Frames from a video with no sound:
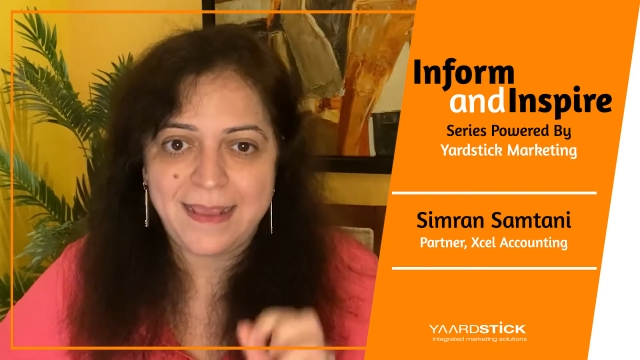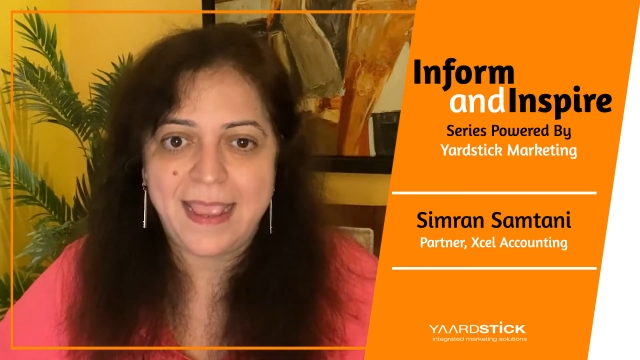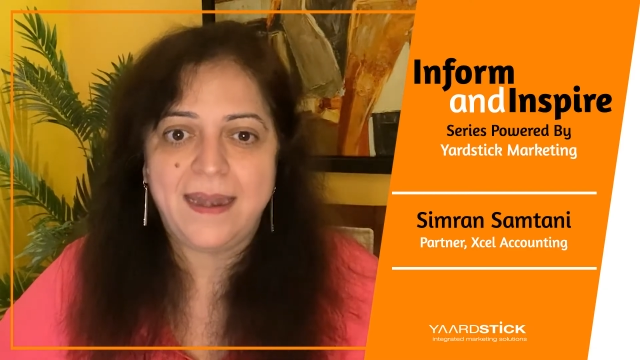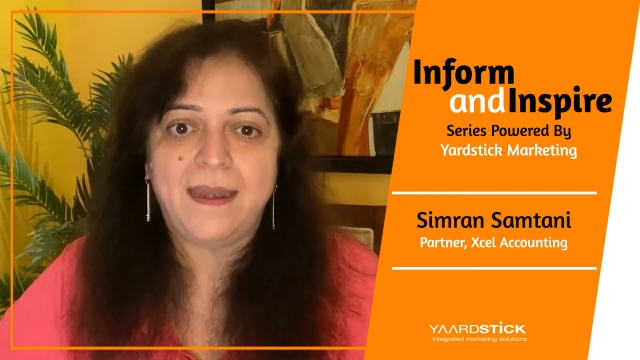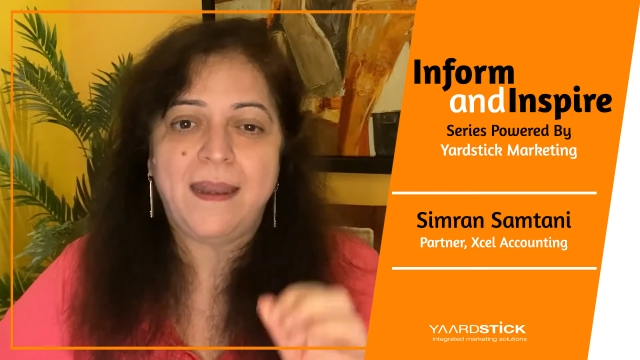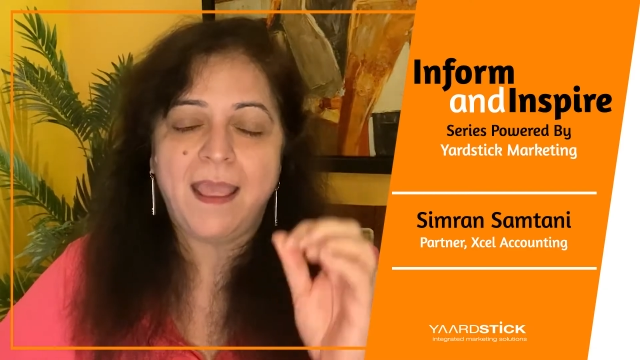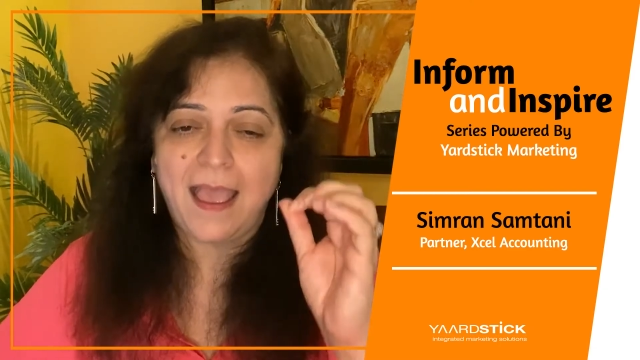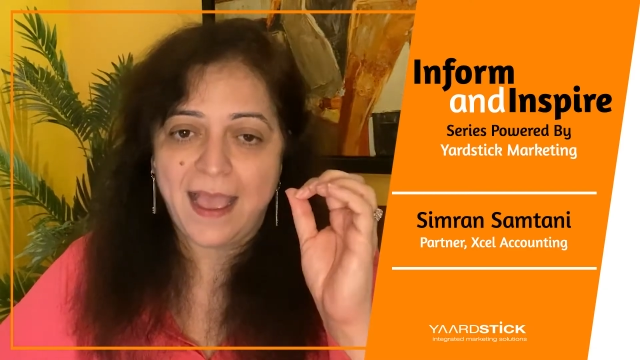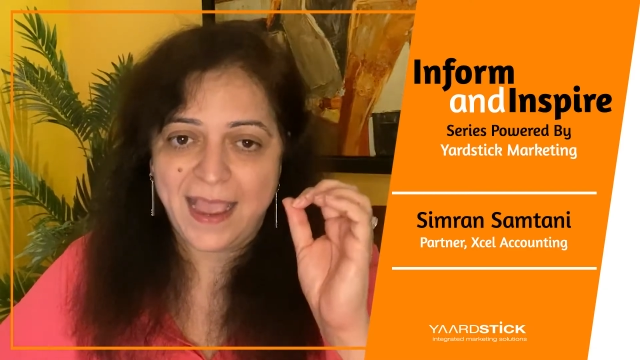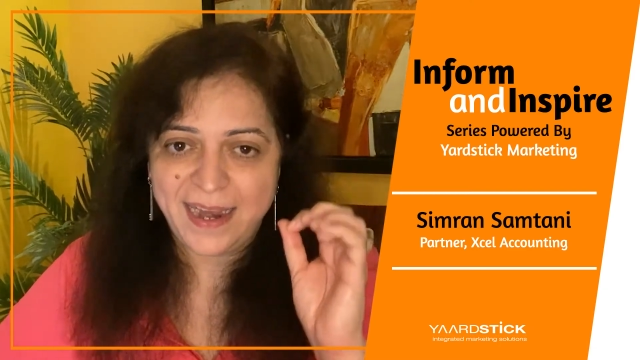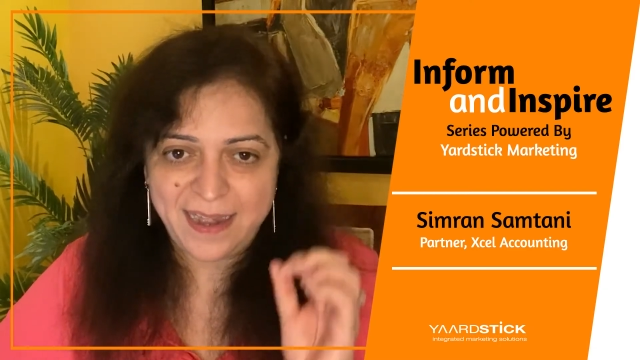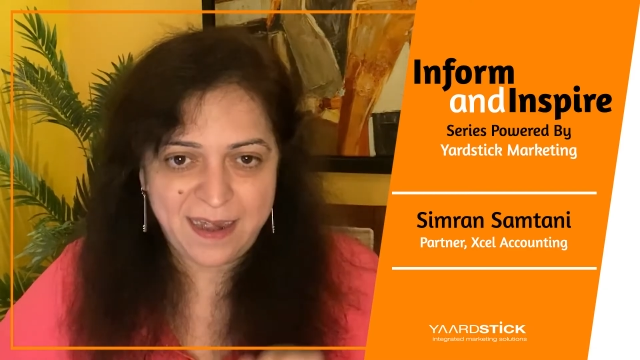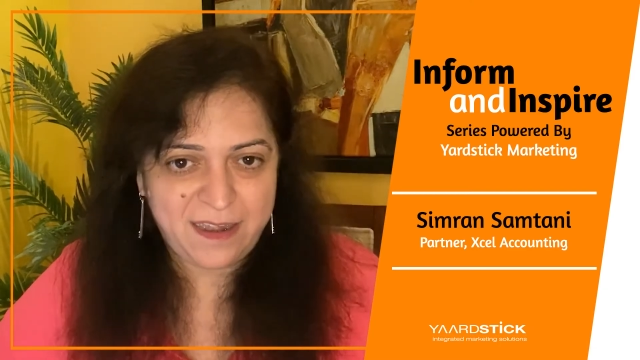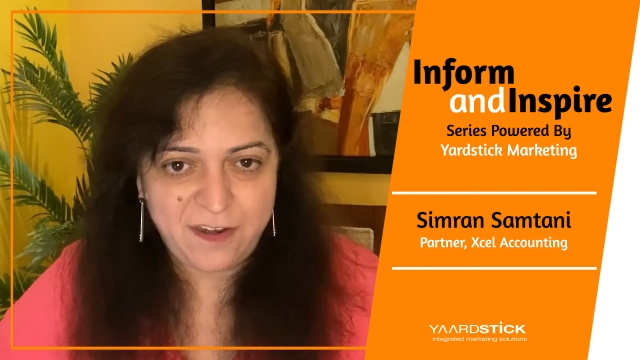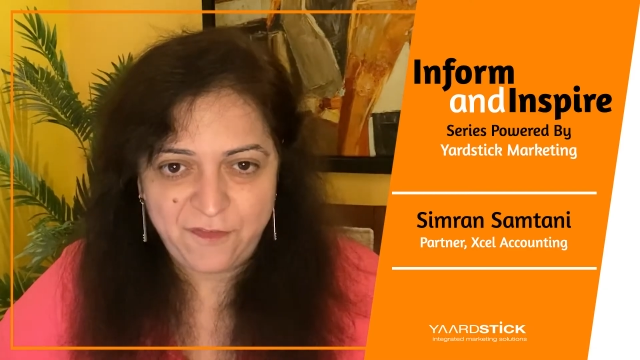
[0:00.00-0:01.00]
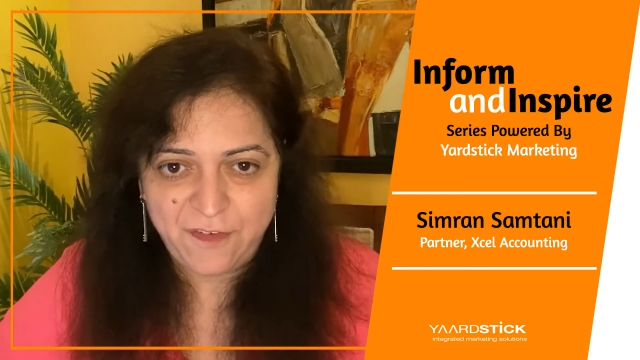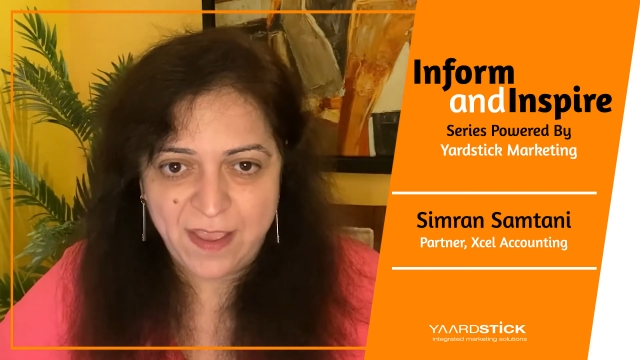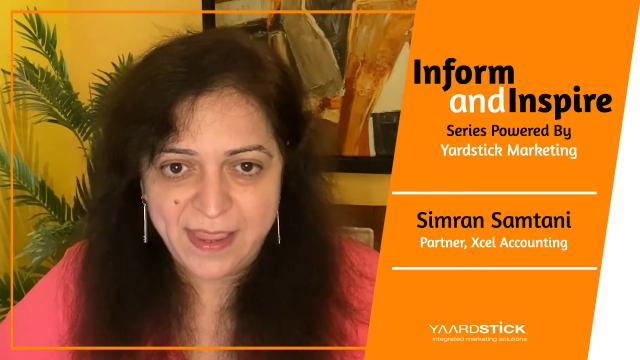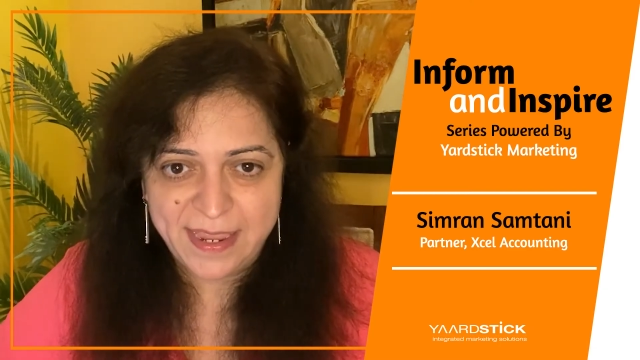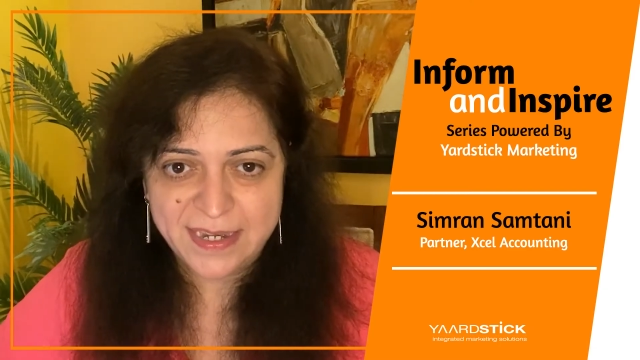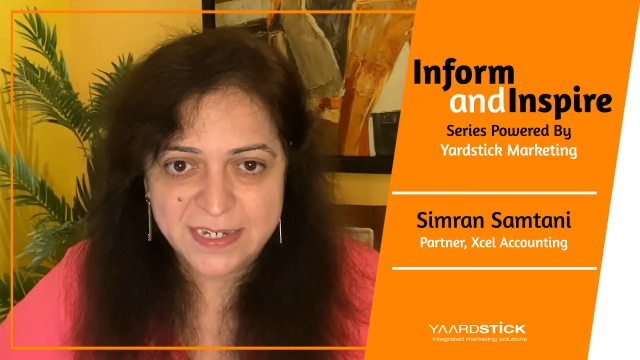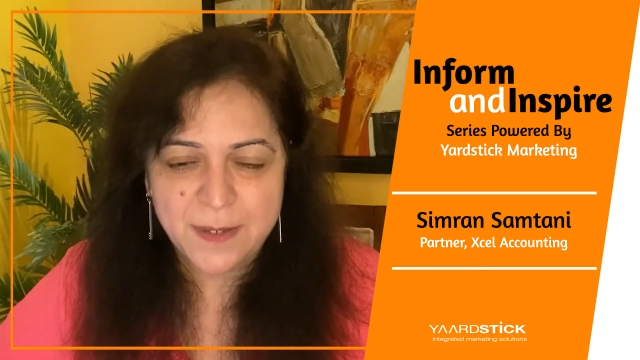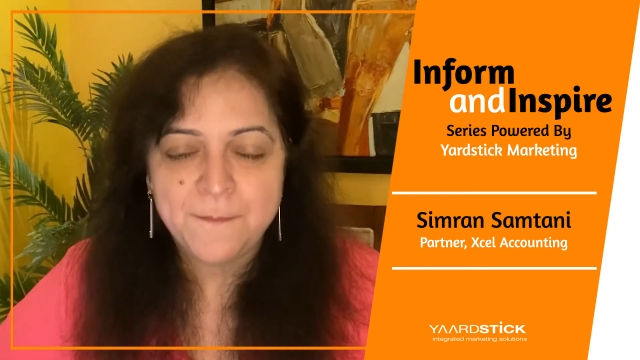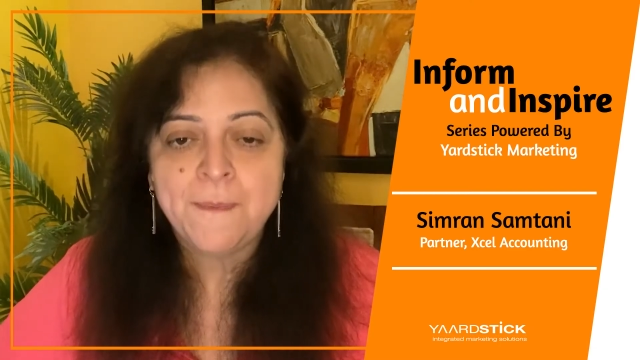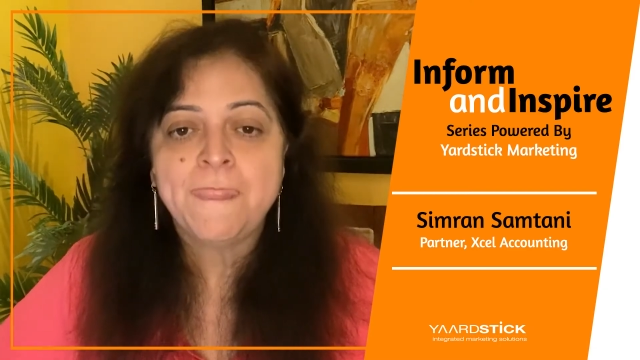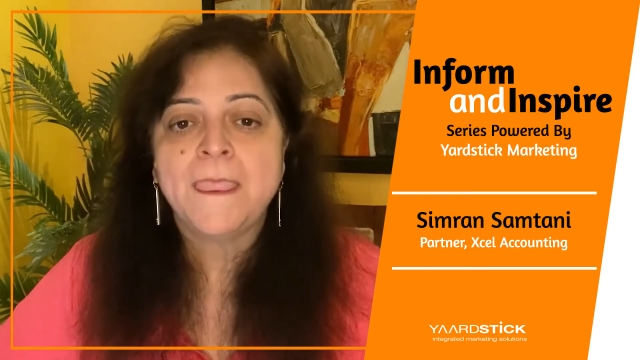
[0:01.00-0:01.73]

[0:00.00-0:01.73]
then identify it.